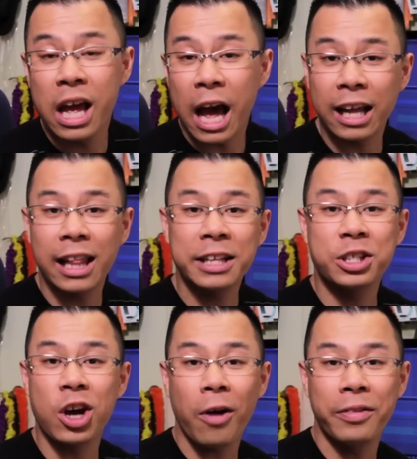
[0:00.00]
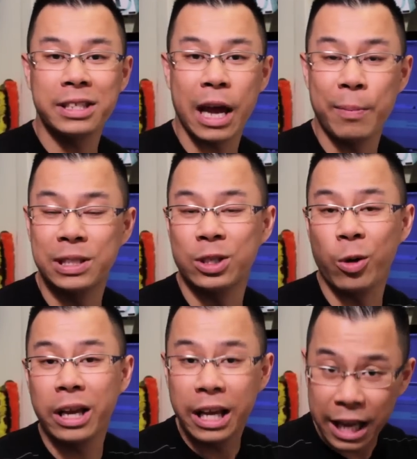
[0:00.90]
And I'd like to call this
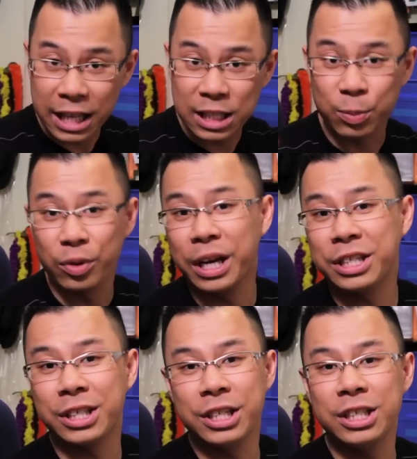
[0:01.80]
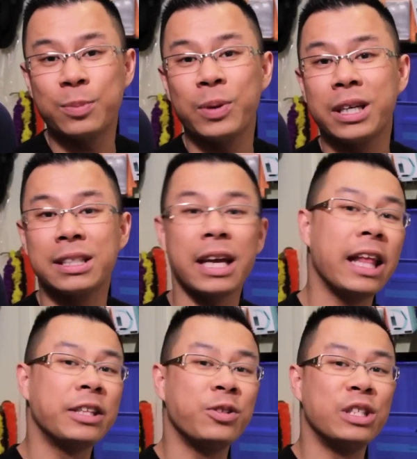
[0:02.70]
episode Inspiration, just because I'd
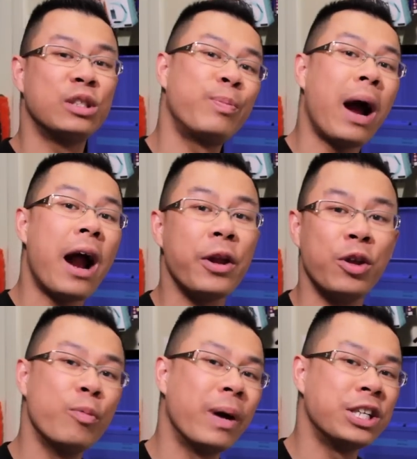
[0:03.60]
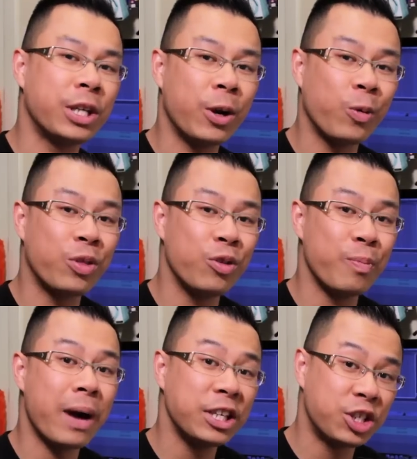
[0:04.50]
like to inspire you by sharing with you
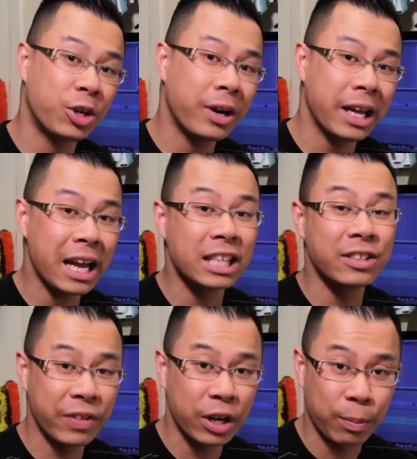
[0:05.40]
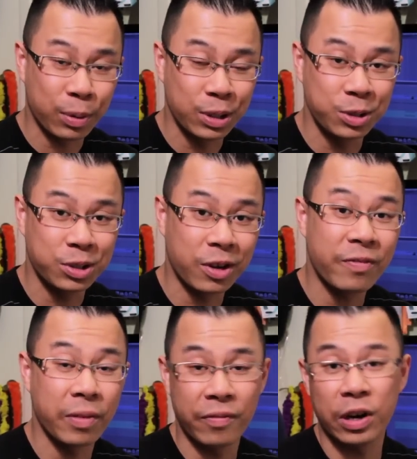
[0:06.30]
my journey as a video producer
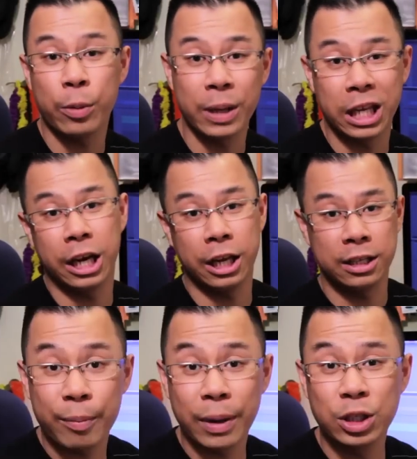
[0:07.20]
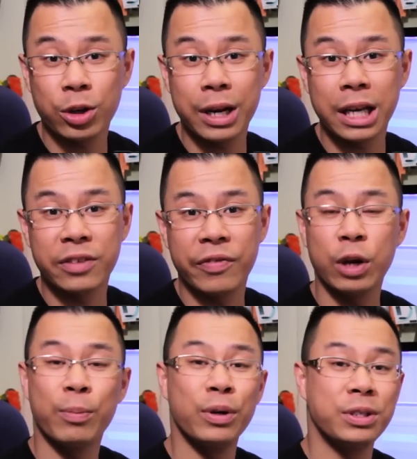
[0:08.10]
from the very beginning. My journey as a
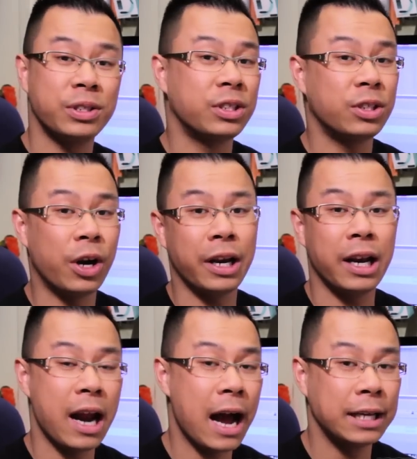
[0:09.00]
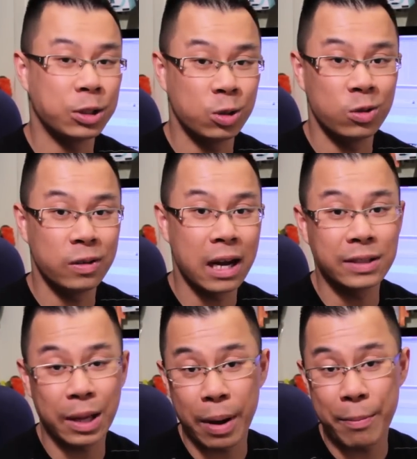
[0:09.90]
video producer started in high school. I
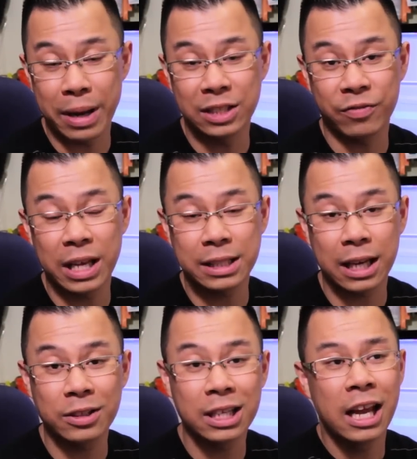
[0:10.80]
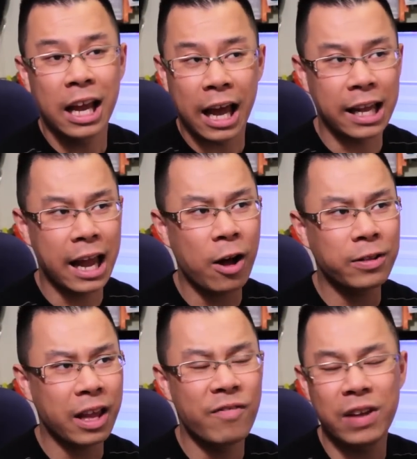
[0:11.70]
was at my best friend's house and he
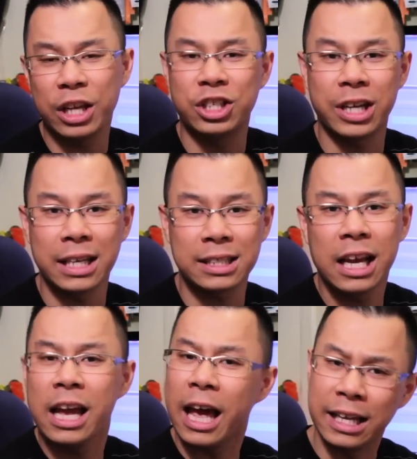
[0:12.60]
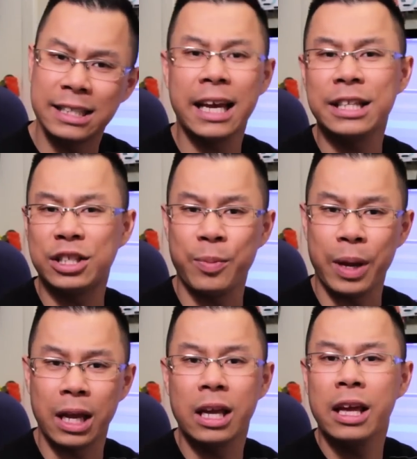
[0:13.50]
held a VHS and he said to
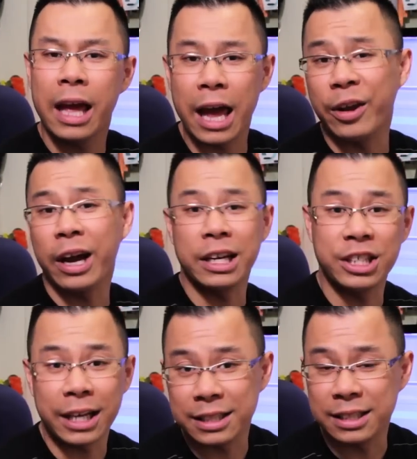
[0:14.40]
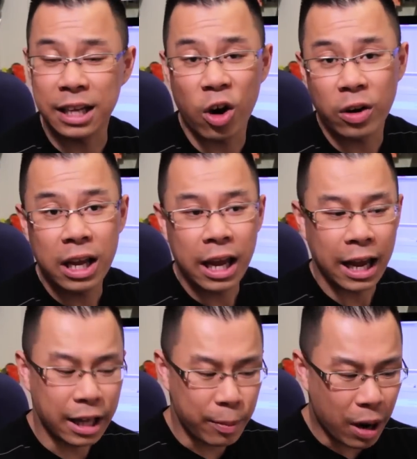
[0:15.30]
me, "Hey, you gotta check this out."
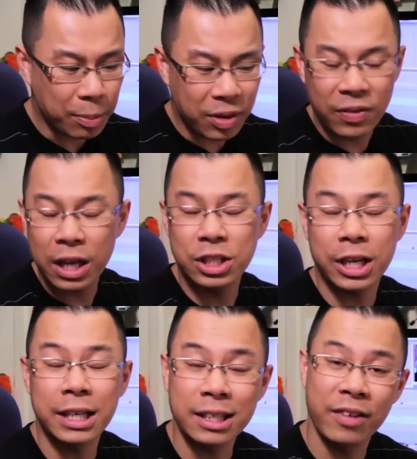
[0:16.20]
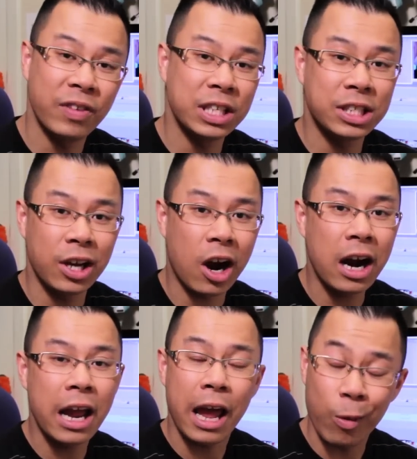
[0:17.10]
And then he popped the VHS in the
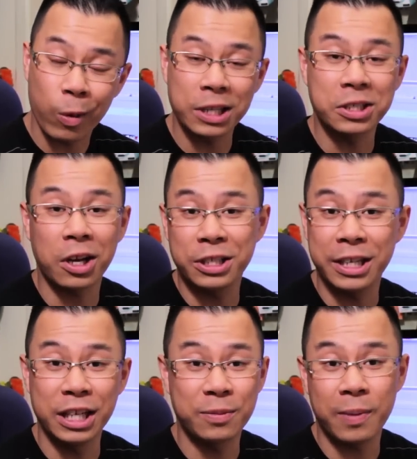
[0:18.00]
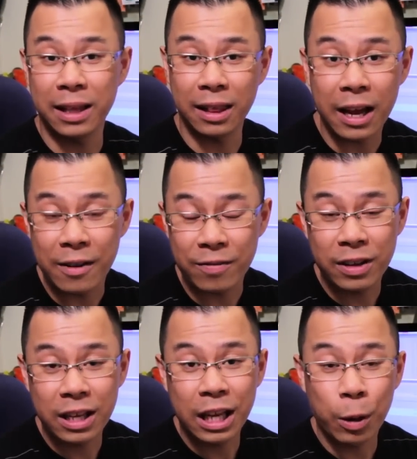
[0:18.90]
VCR, and what I saw changed my life.
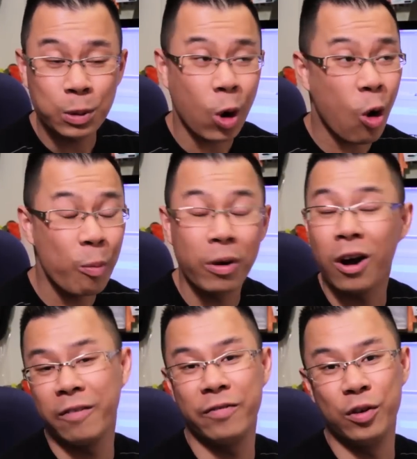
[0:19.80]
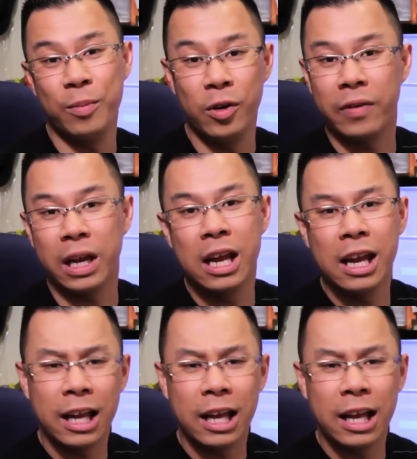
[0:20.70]
It was a home kung fu movie.